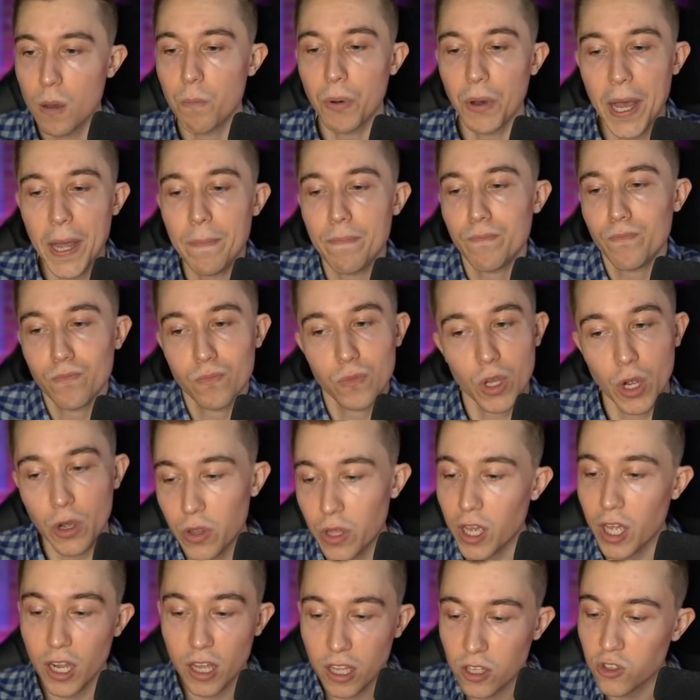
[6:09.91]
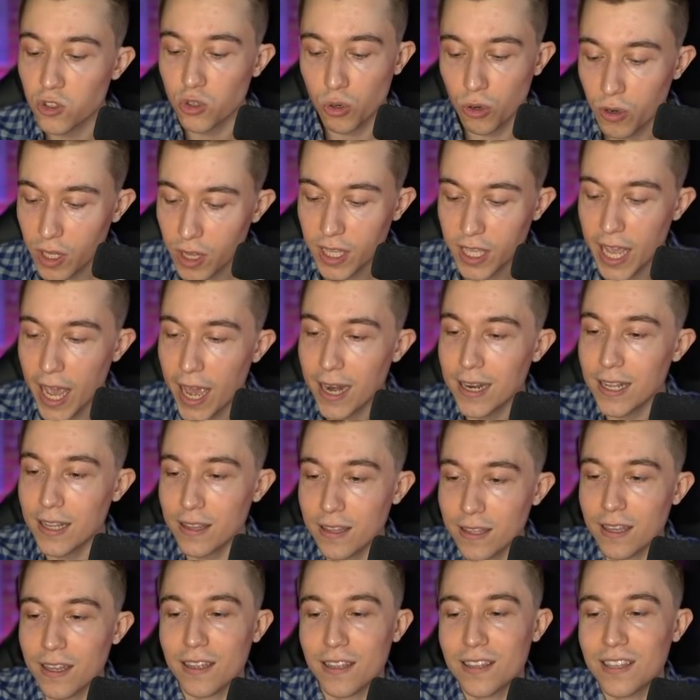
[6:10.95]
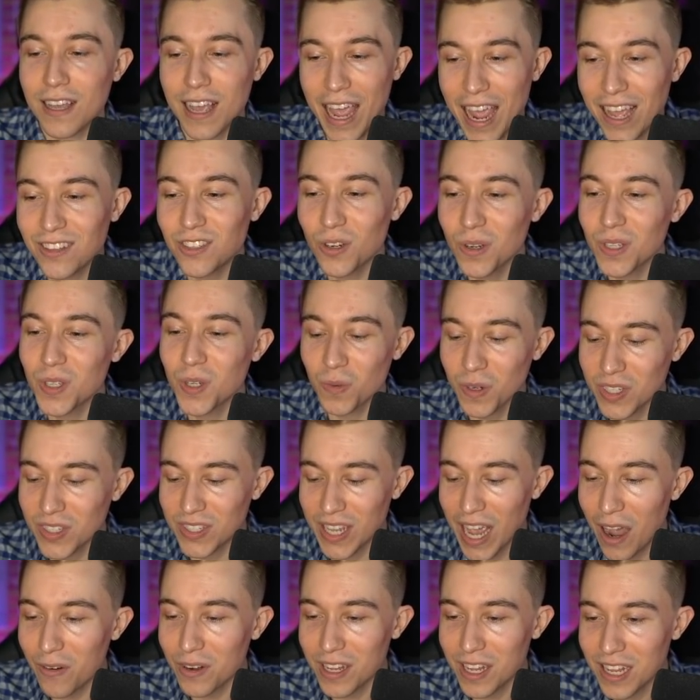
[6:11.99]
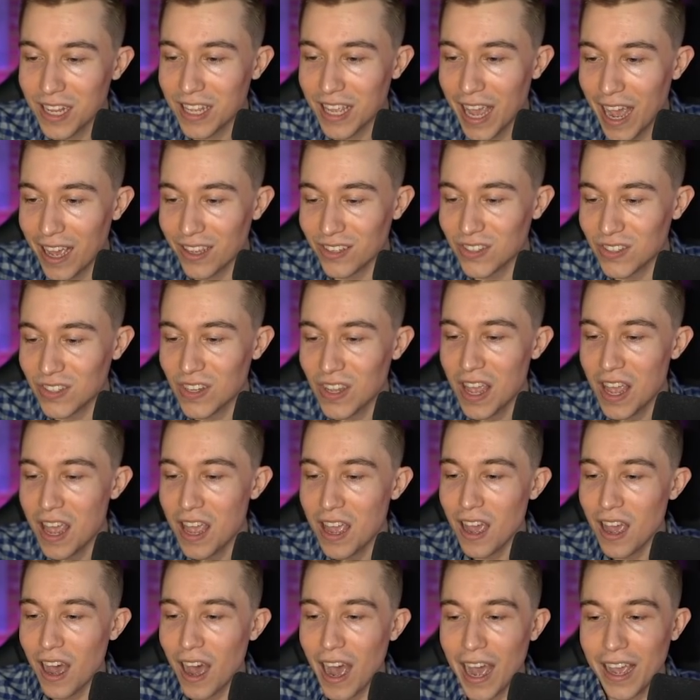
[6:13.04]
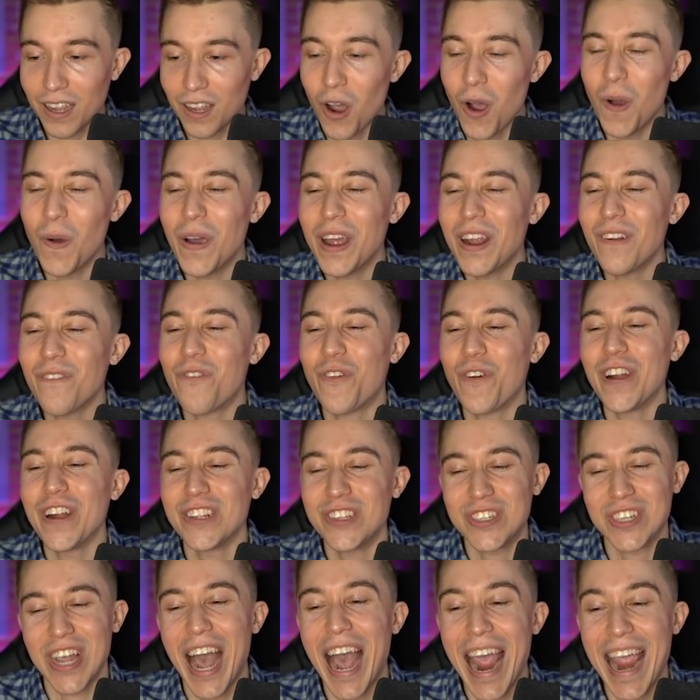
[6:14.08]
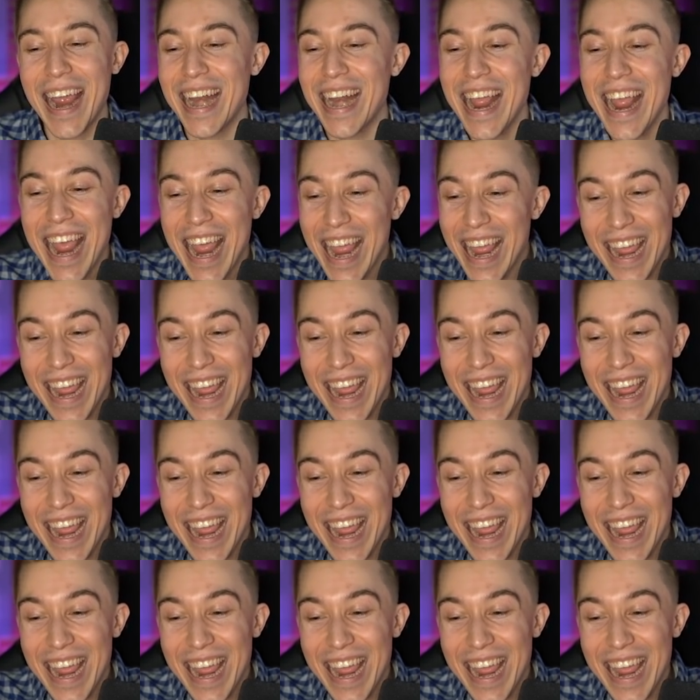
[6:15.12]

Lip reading: But are they going to get screwed in the end? The answer is a resounding yes. I go in for a giant.